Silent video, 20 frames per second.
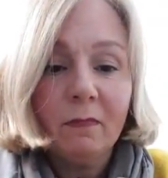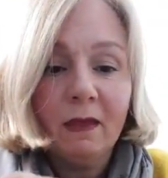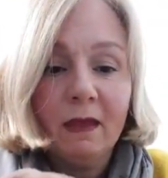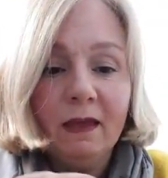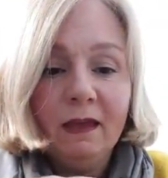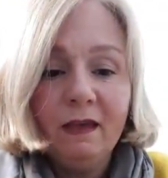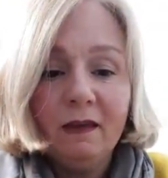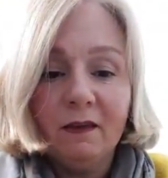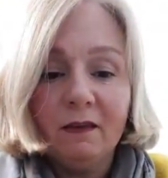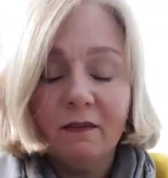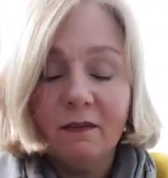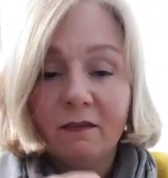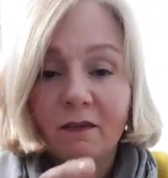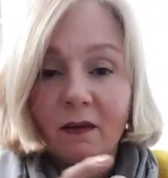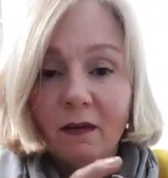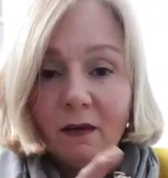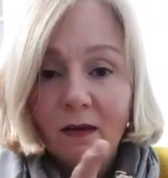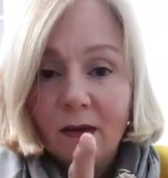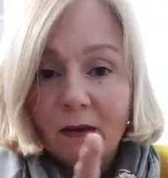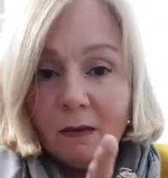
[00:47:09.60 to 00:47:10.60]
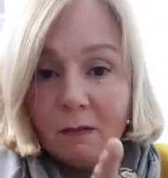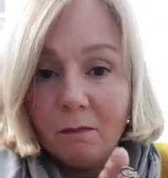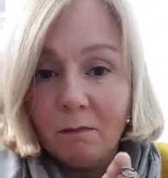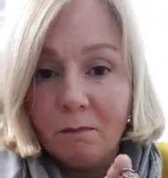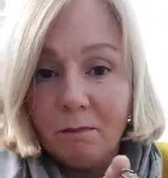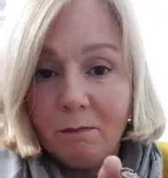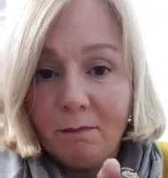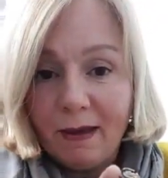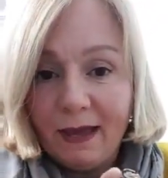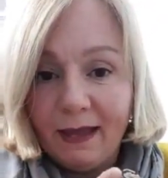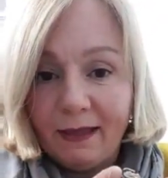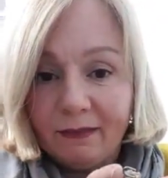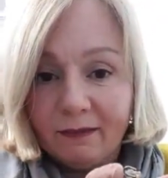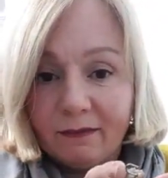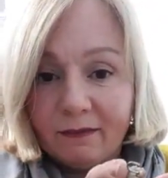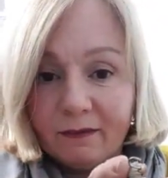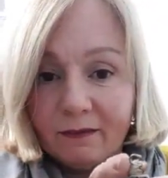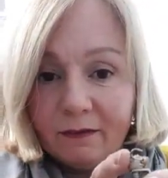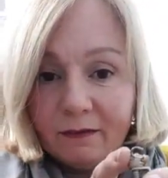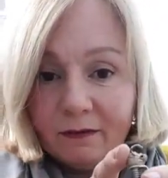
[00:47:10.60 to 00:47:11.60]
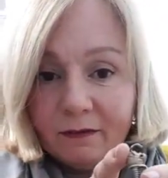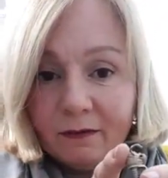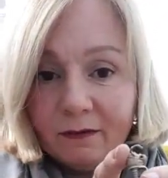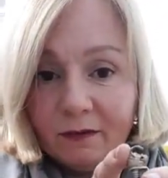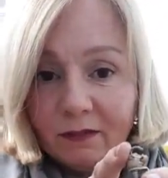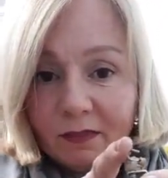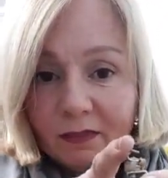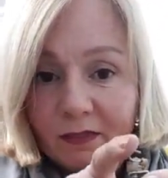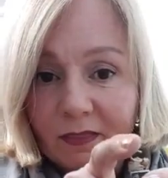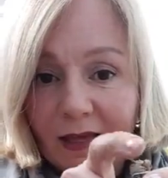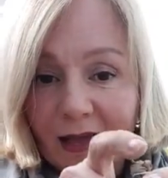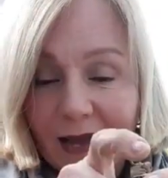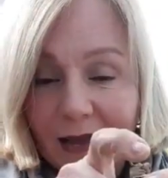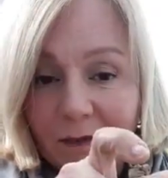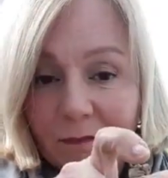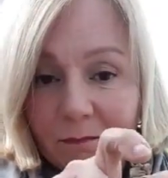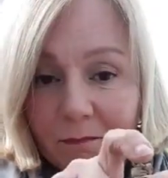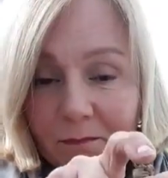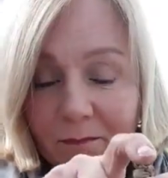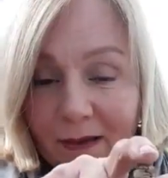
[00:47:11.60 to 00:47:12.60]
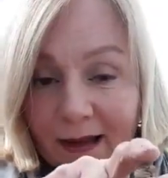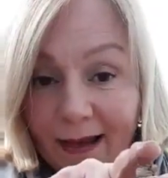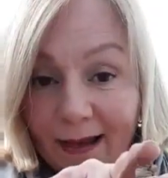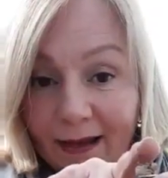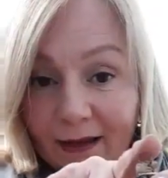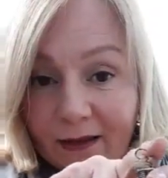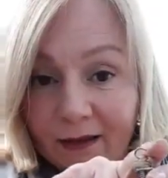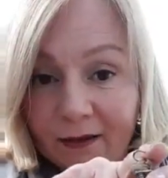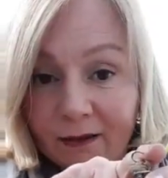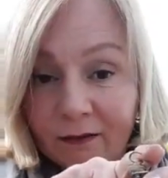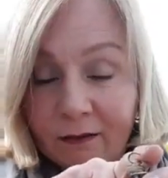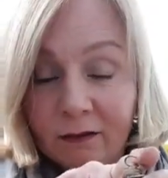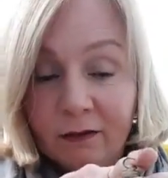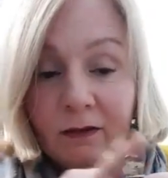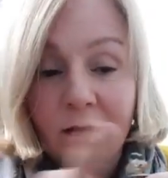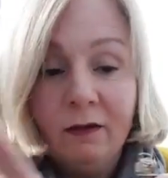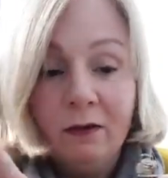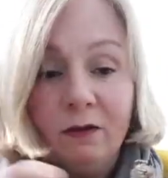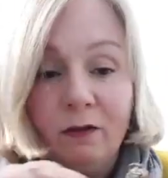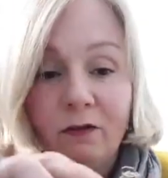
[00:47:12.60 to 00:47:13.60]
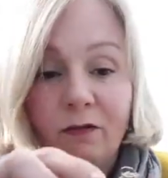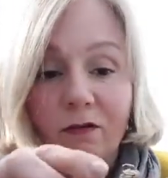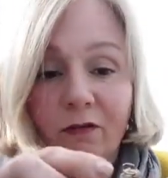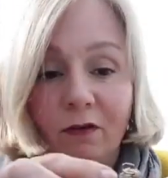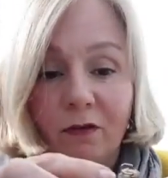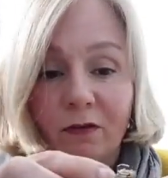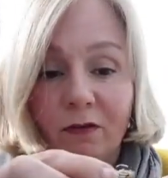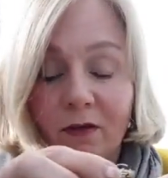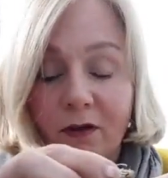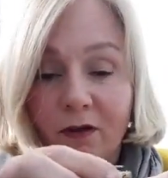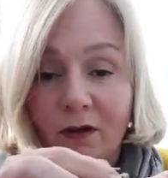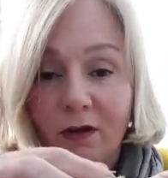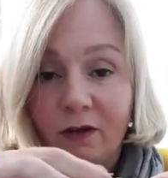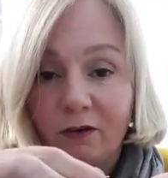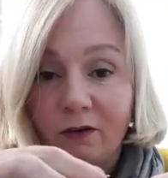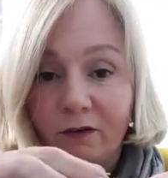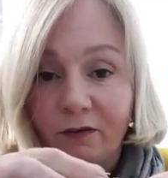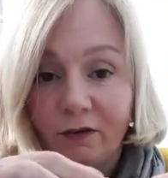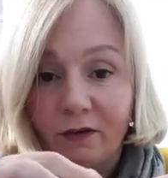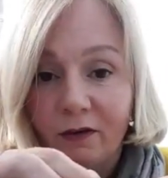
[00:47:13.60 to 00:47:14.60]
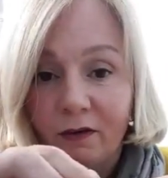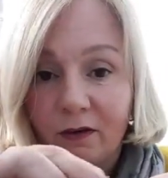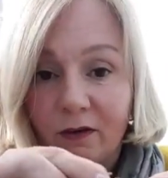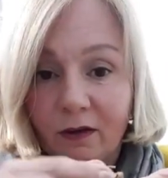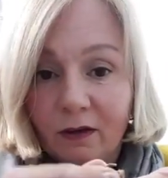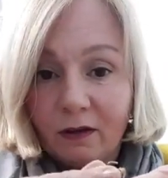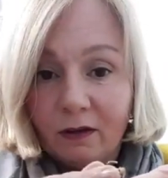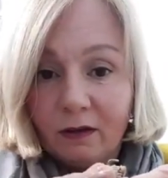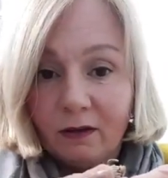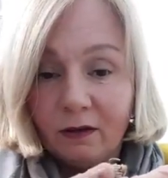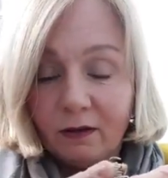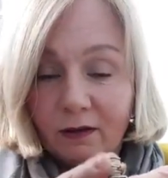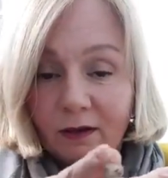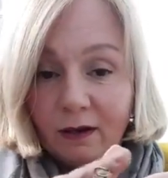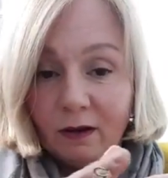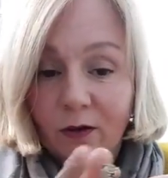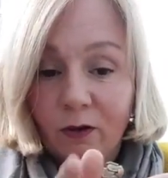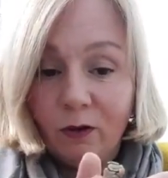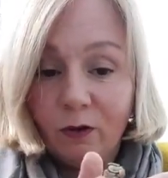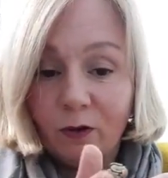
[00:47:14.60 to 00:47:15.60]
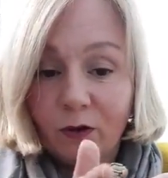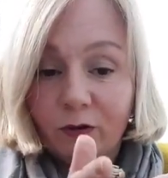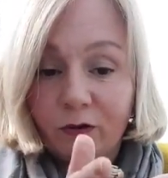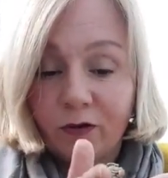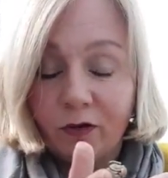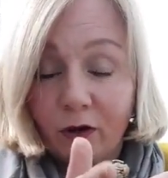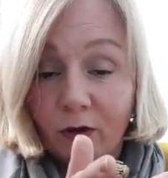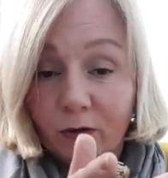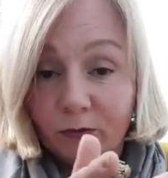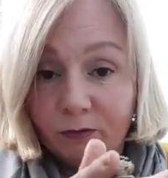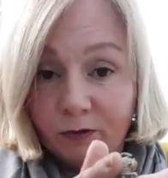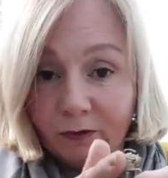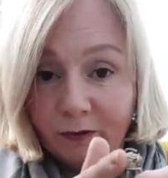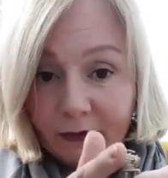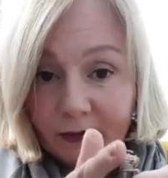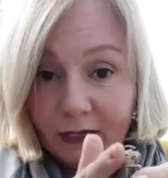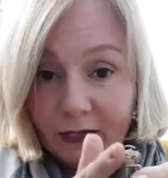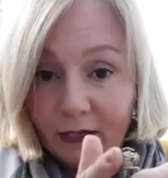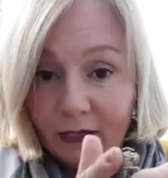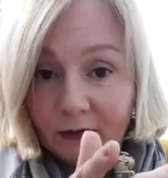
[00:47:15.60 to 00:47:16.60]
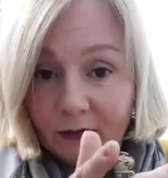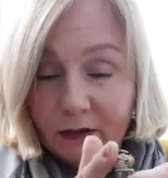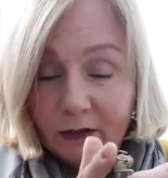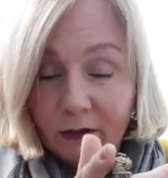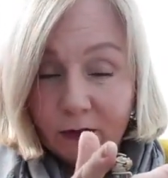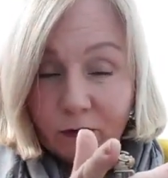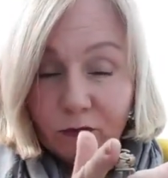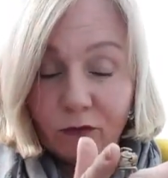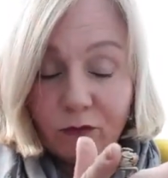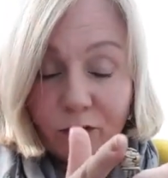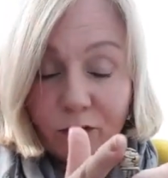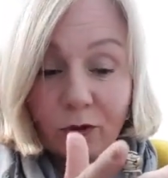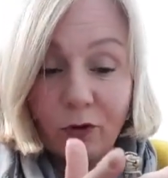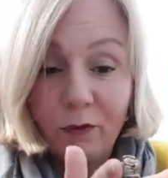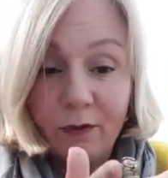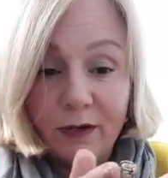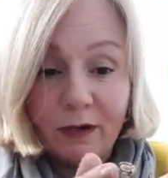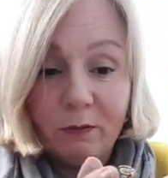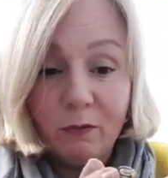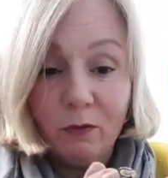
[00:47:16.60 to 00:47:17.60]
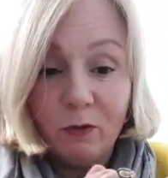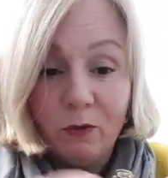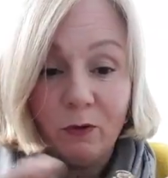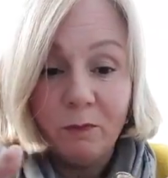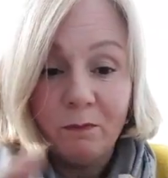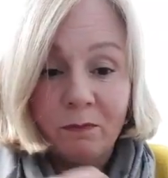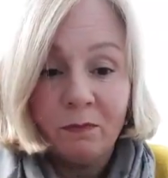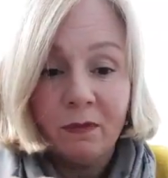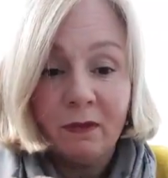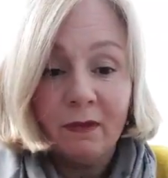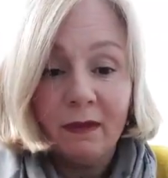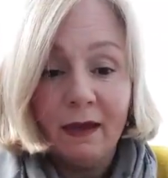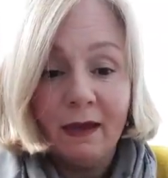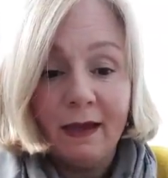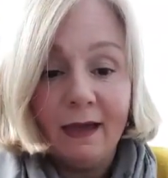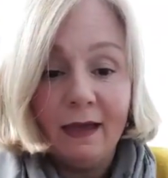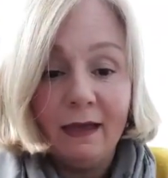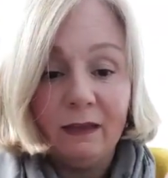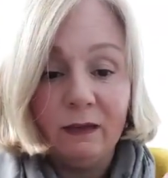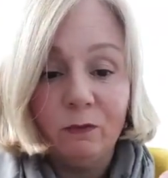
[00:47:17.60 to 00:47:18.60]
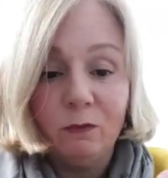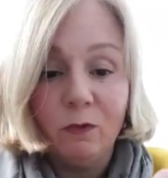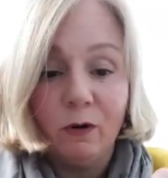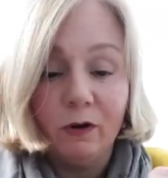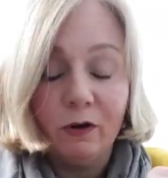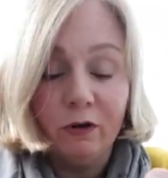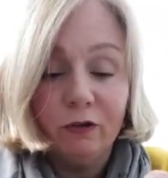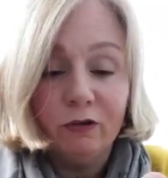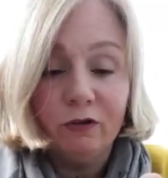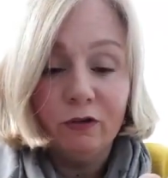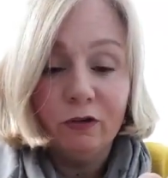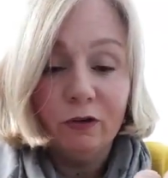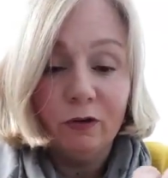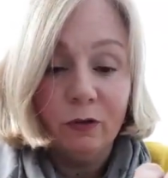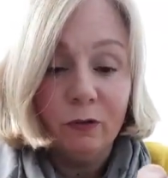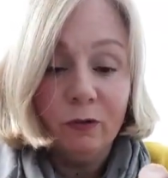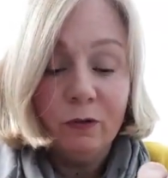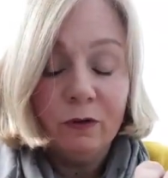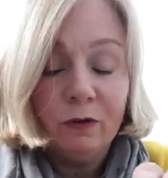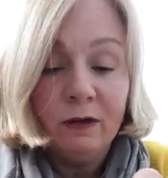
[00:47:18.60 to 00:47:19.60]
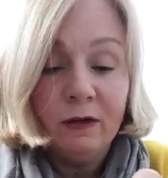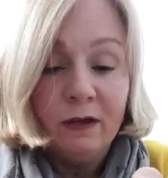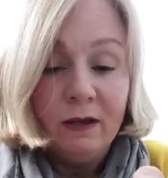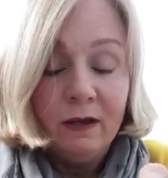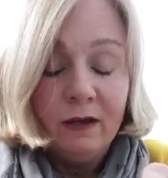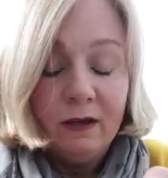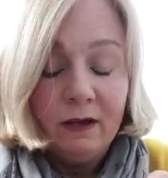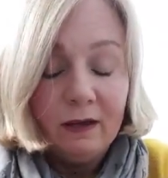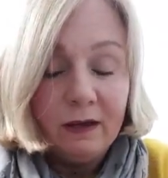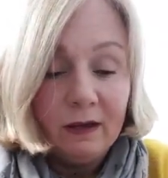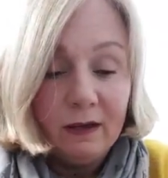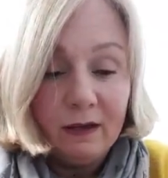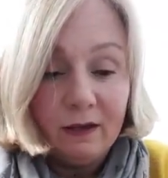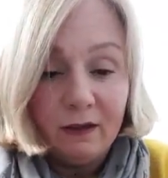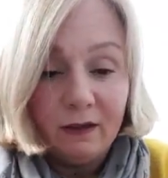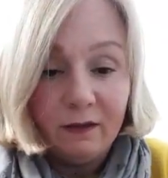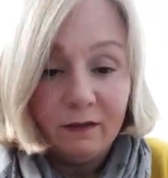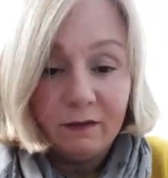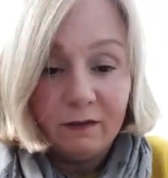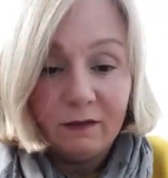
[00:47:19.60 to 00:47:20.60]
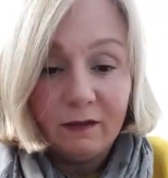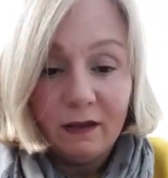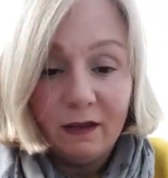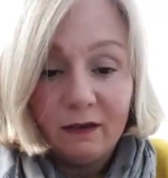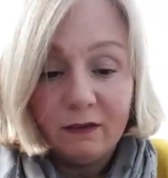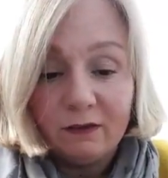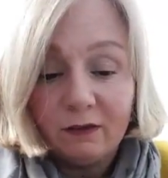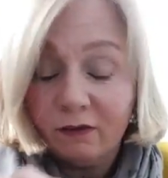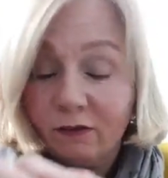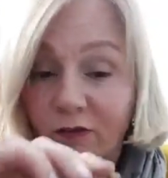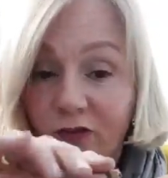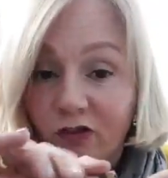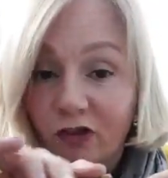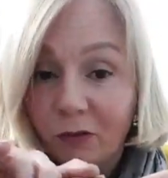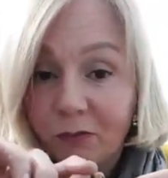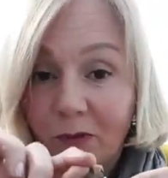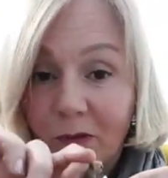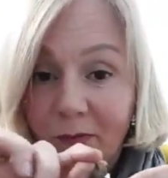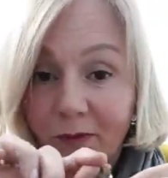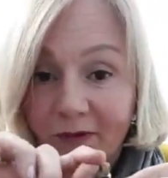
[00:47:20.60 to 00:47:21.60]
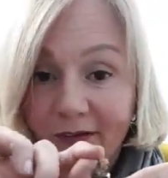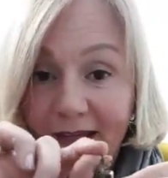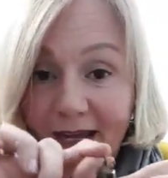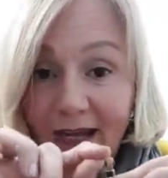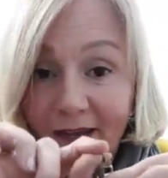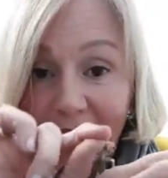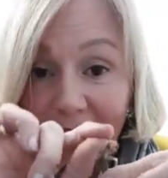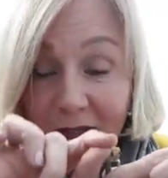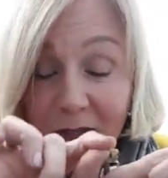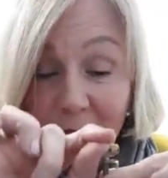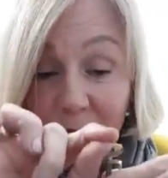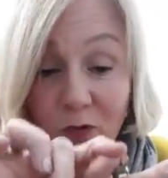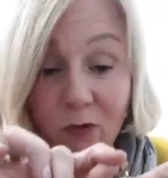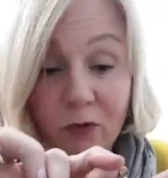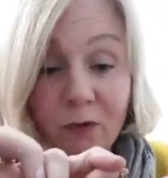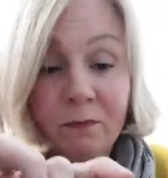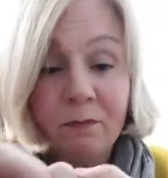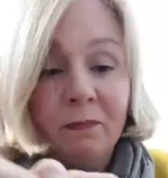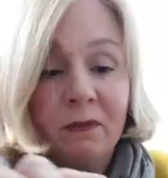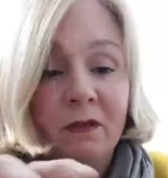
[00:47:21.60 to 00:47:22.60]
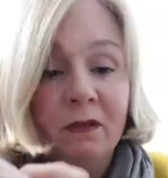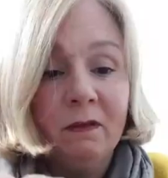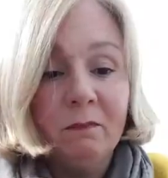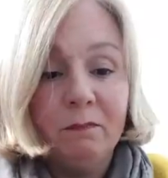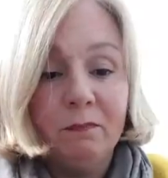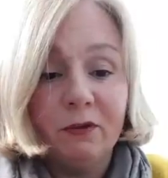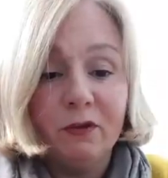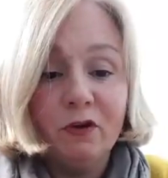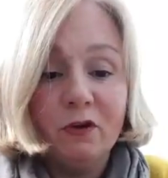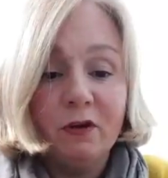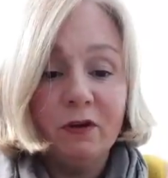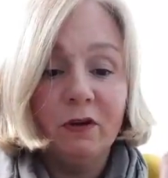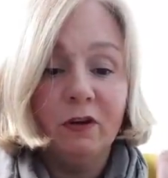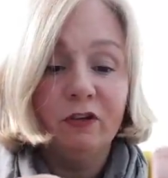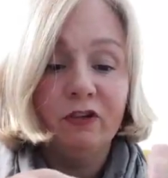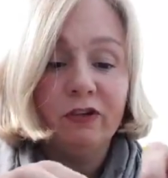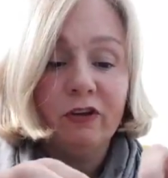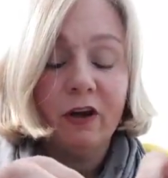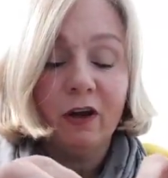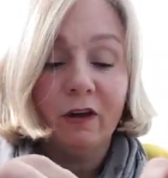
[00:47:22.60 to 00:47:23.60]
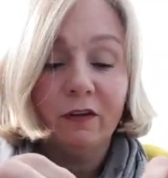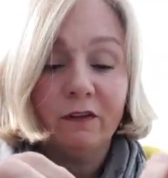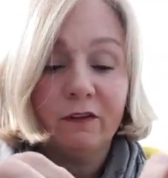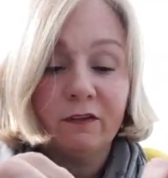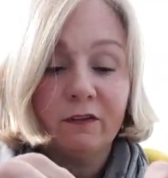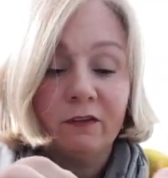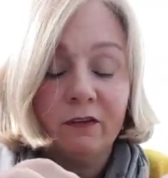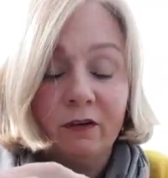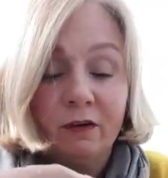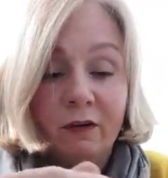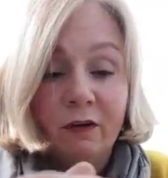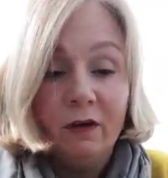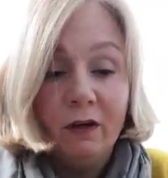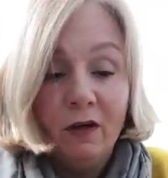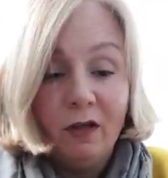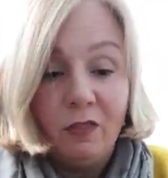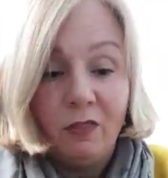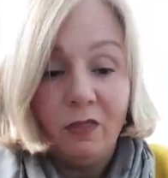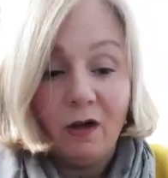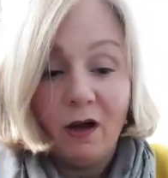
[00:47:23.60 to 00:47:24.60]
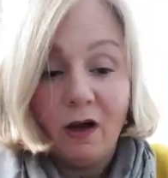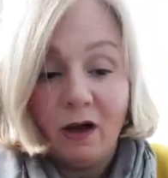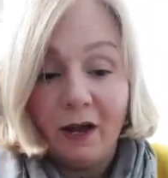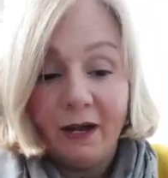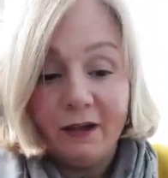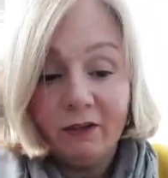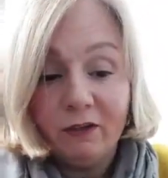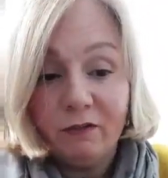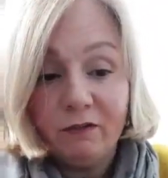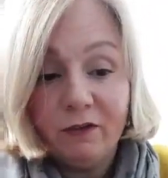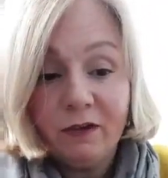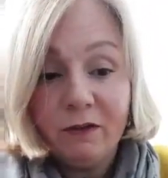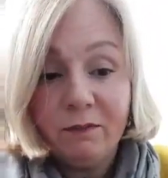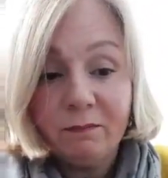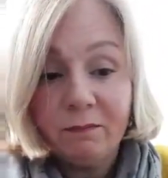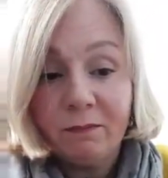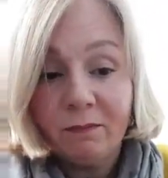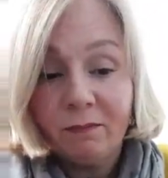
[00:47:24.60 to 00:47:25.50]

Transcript: is bent that back so that it doesn't get hooked over the screw anymore. And what you do is it doesn't jump up and down anymore, but you can adjust the height of it